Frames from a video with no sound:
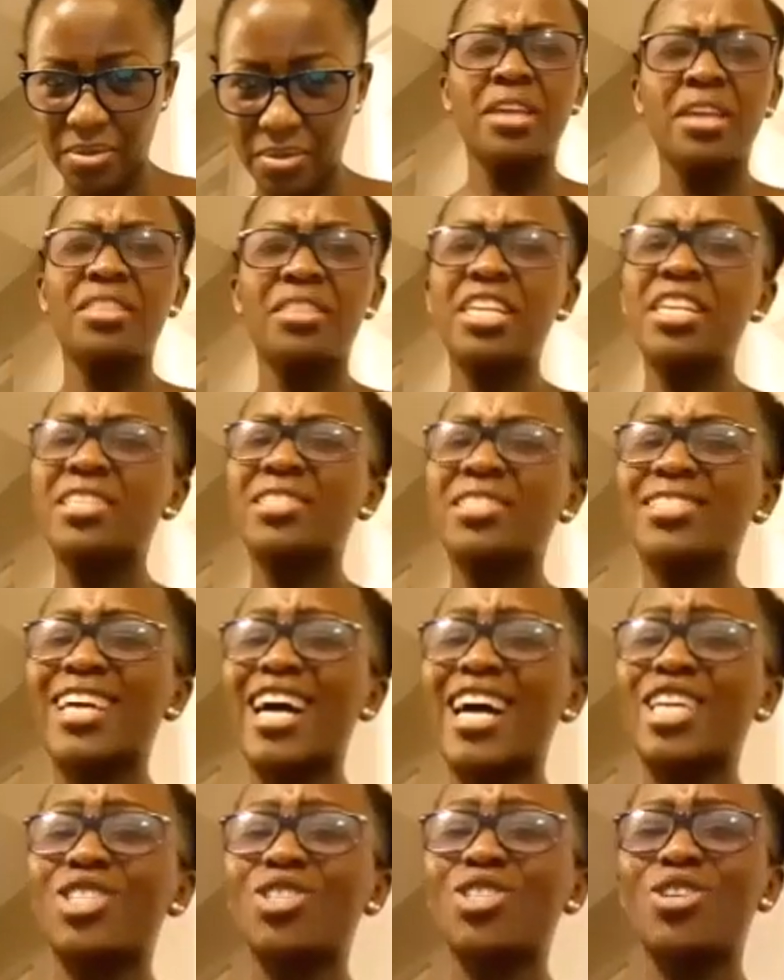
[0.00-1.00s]
The
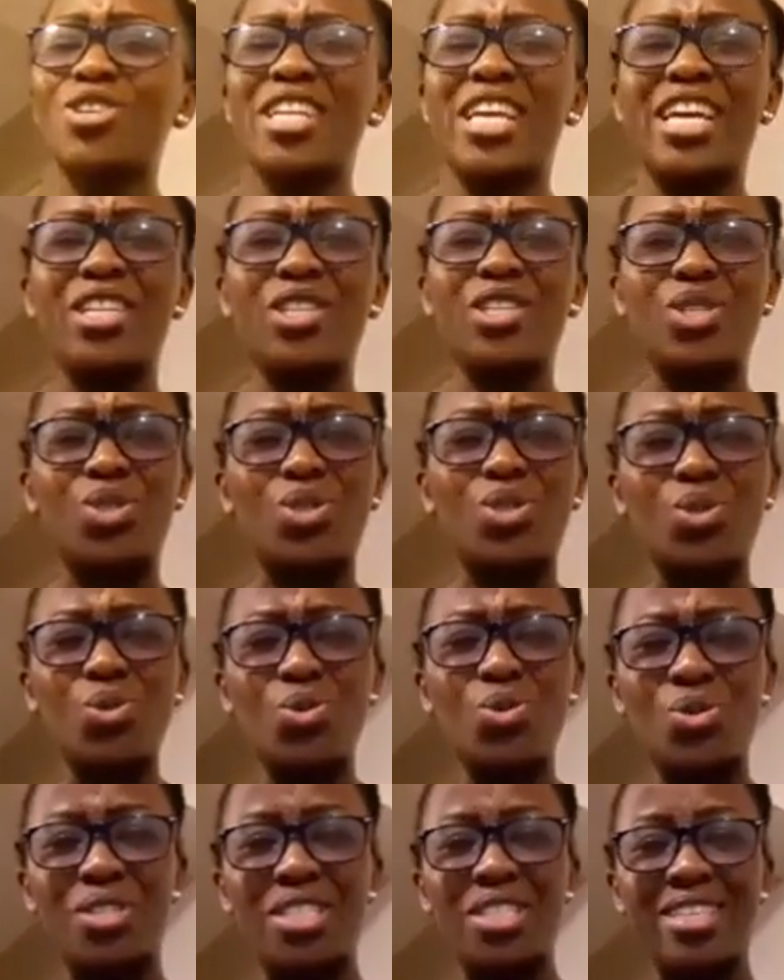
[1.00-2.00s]
discussion
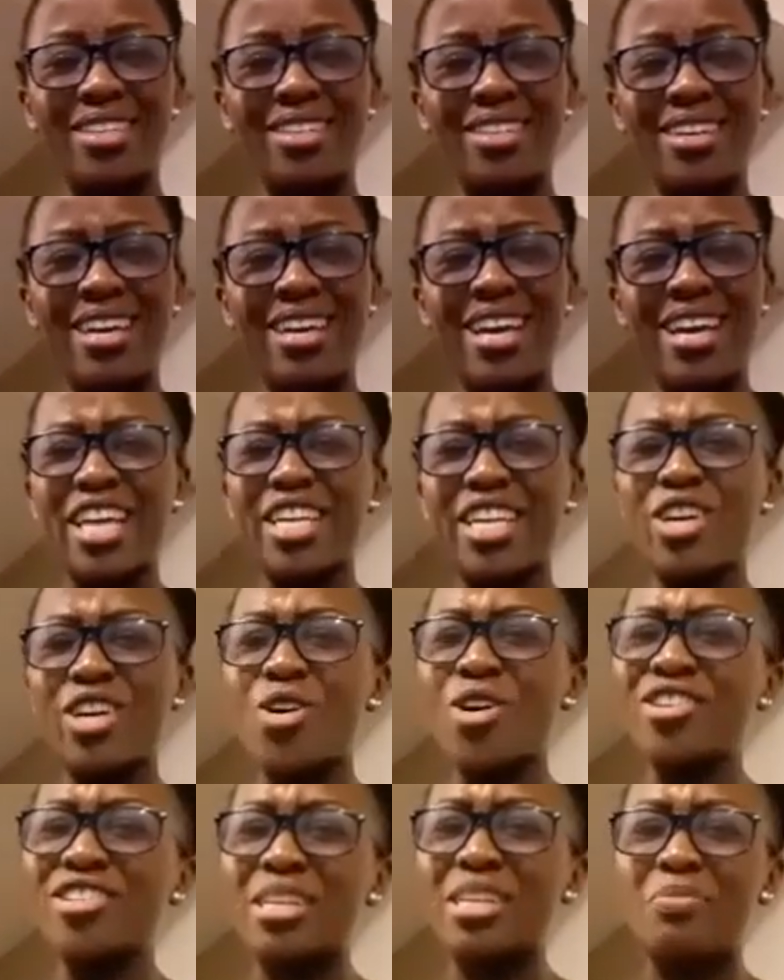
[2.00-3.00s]
ensued, and the
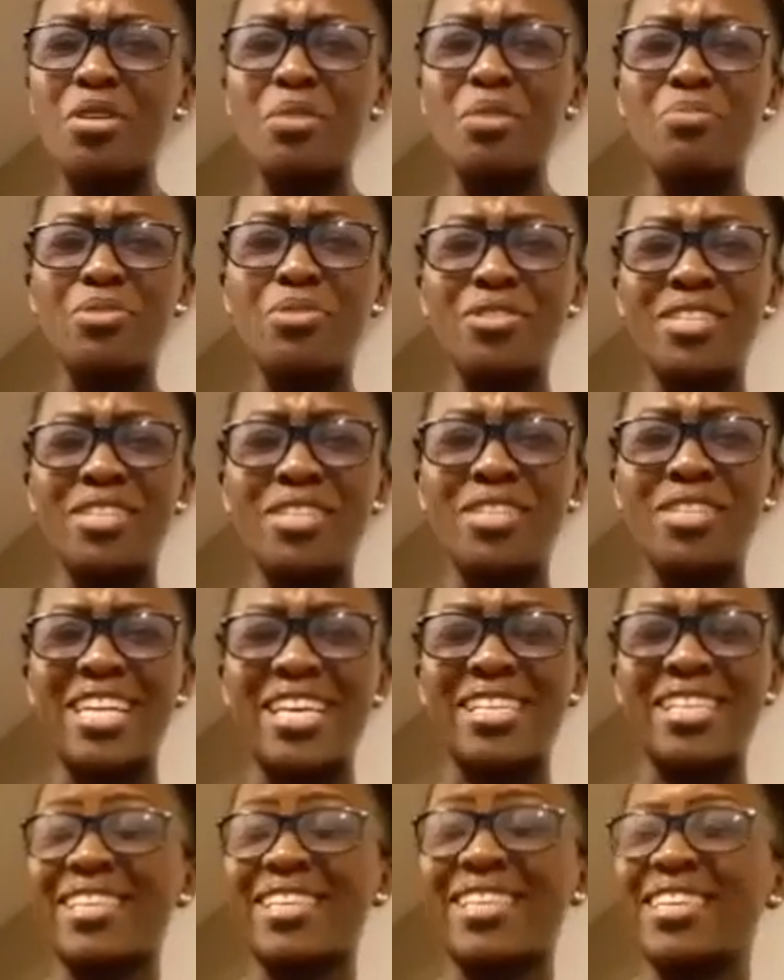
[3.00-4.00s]
Honorable Brunner
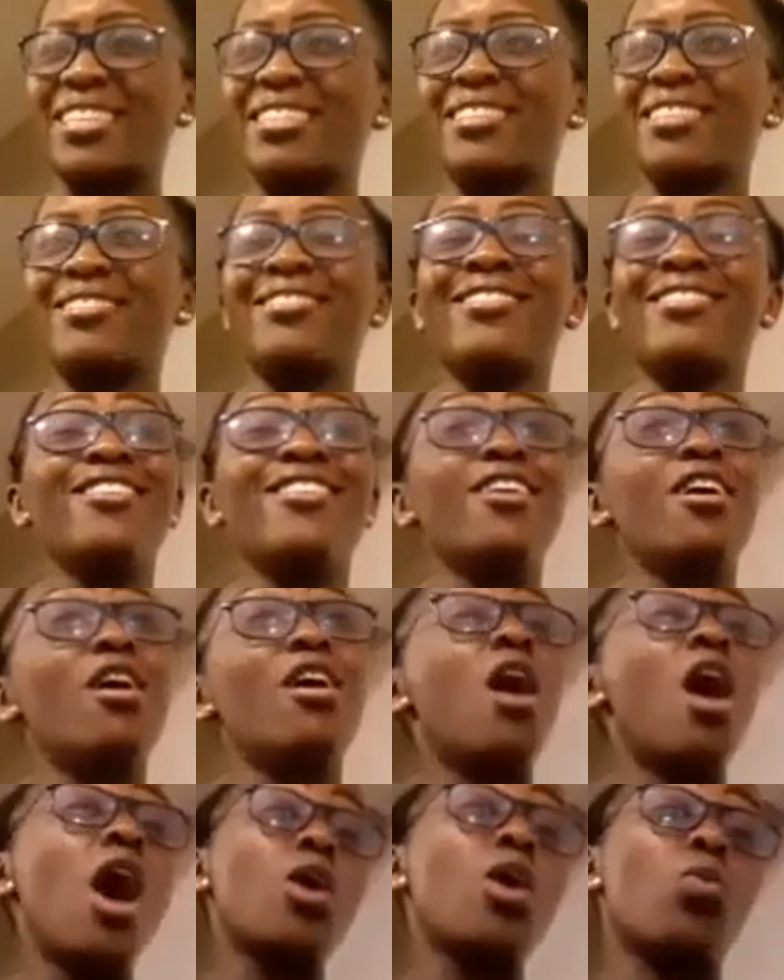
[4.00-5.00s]
said,
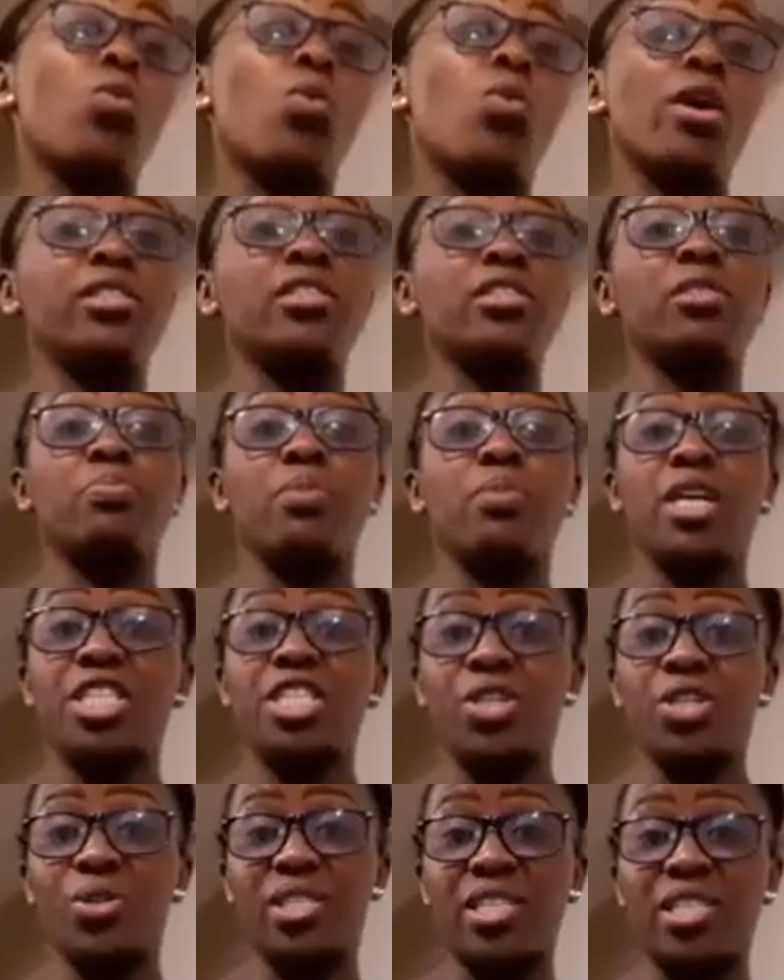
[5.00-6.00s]
I want my
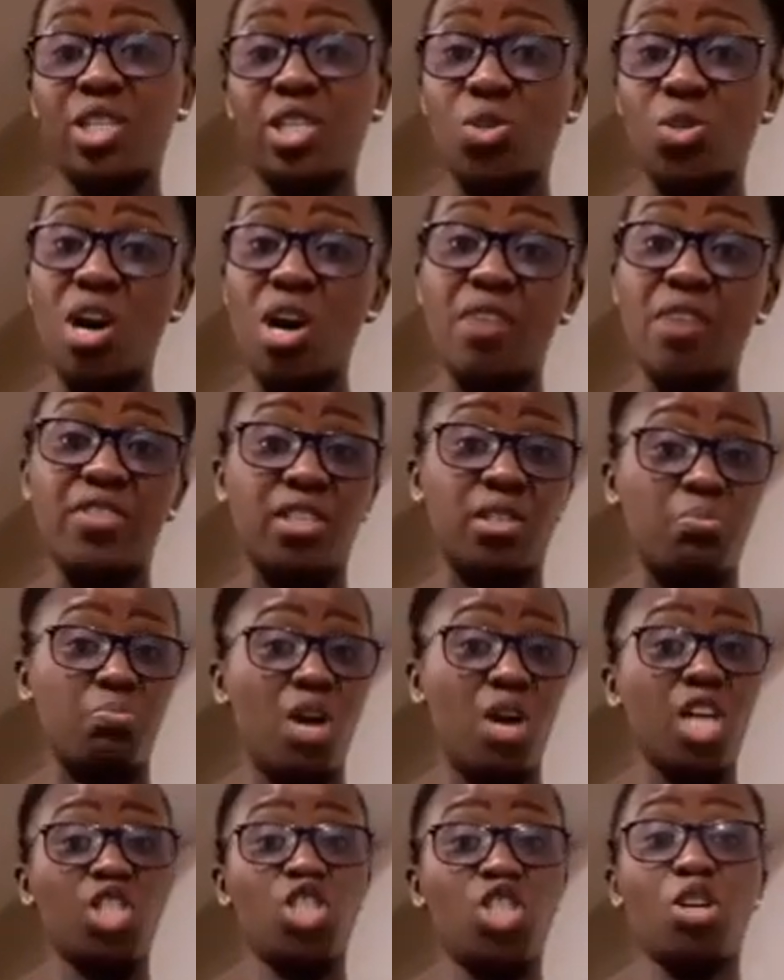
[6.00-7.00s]
daughter to have as
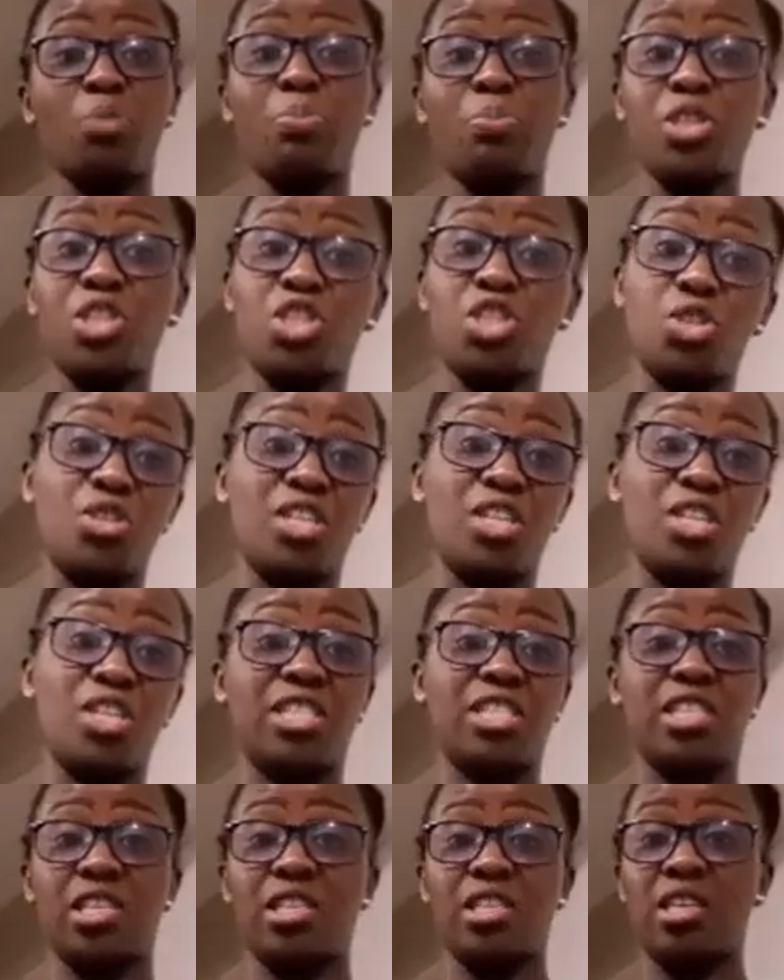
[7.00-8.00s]
much
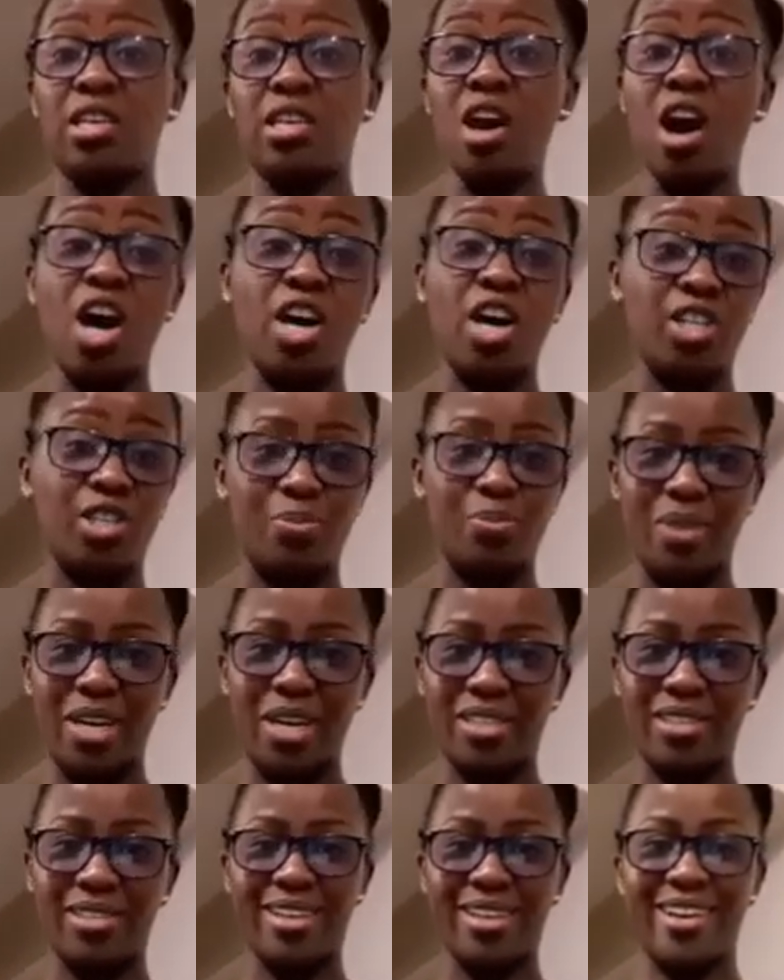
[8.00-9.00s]
opportunity as my
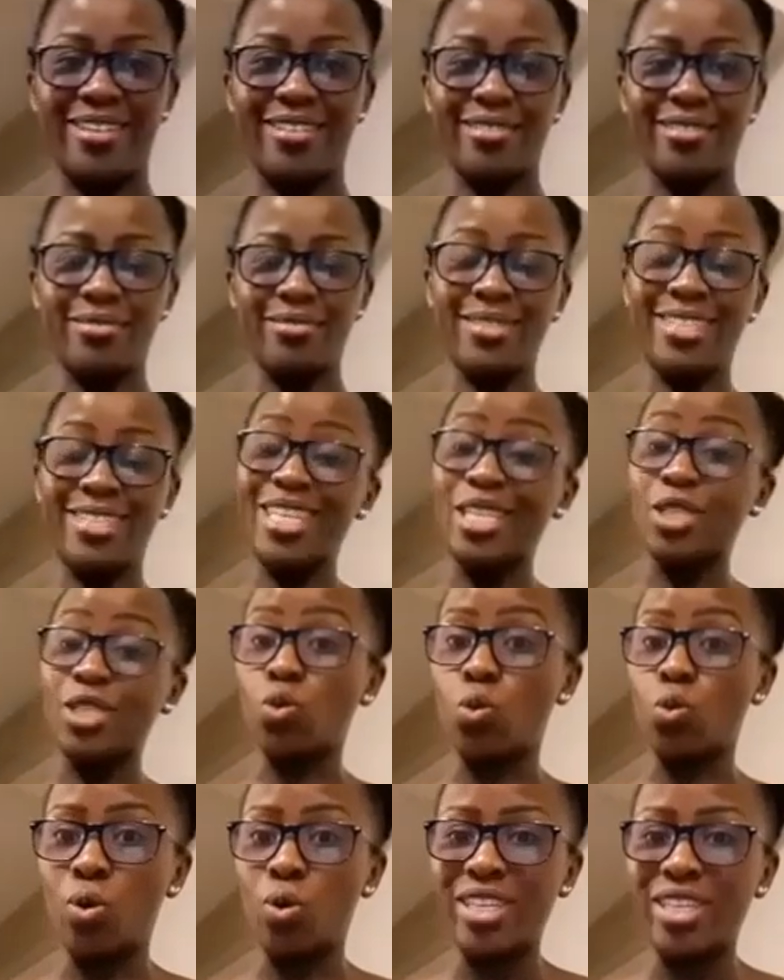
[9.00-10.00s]
son. To
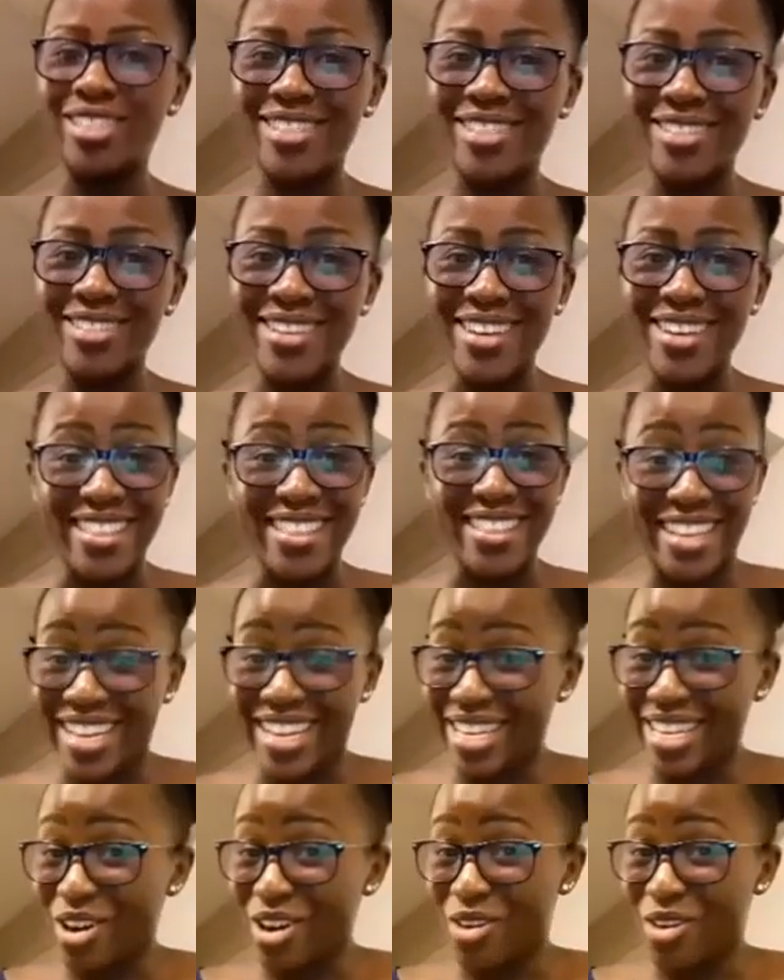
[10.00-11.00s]
which the
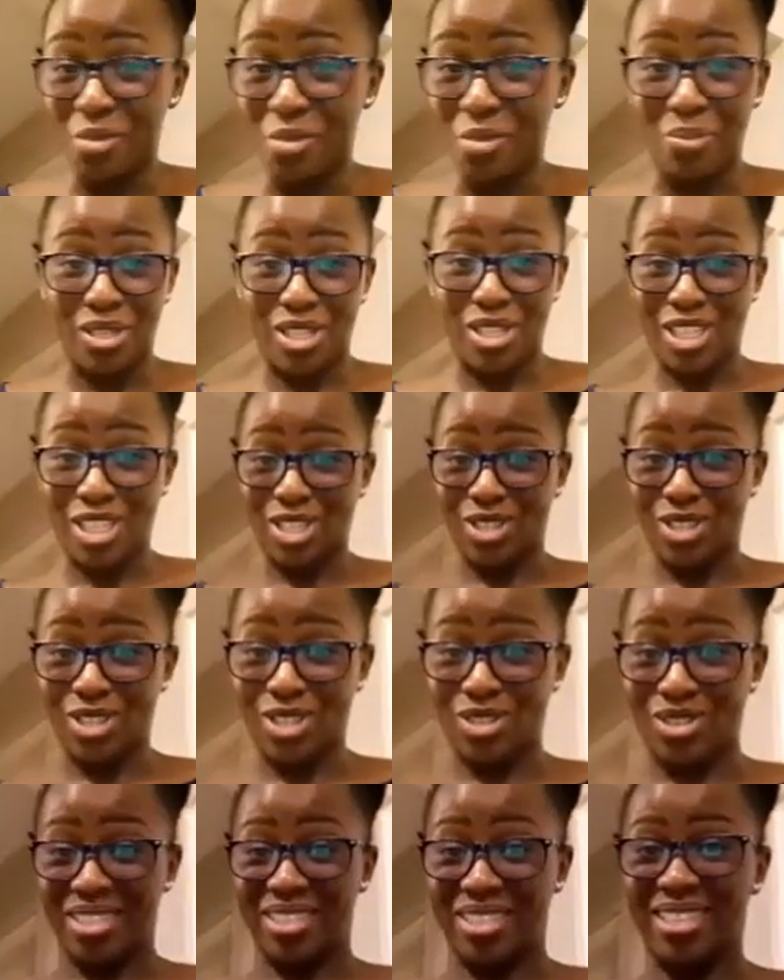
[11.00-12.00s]
leader of opposition
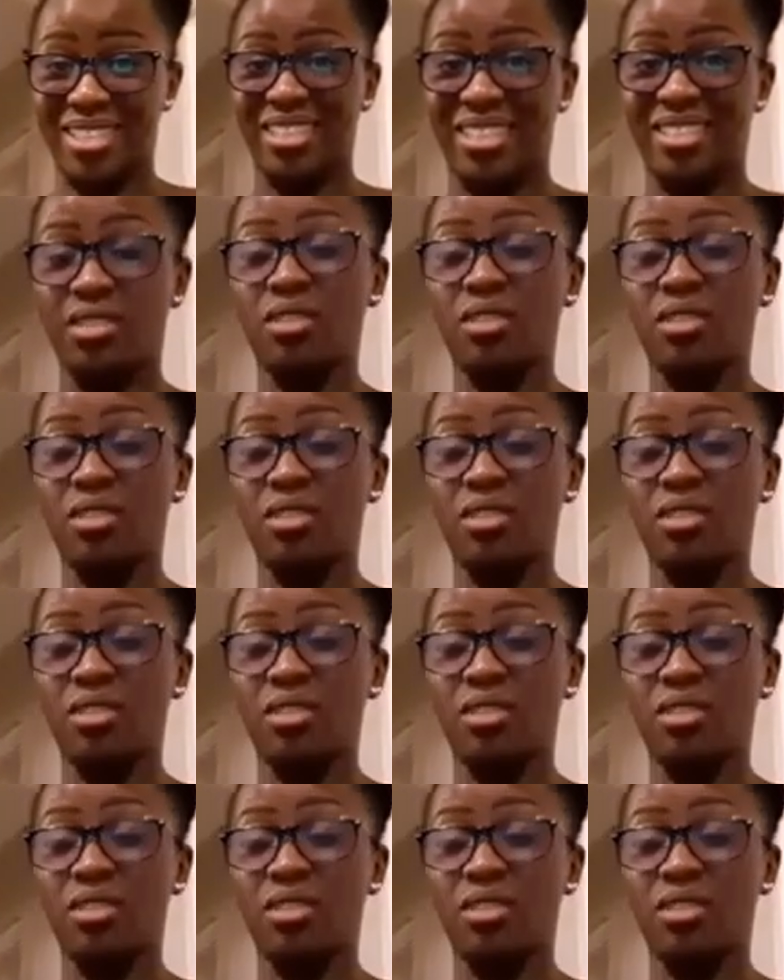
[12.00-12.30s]
said,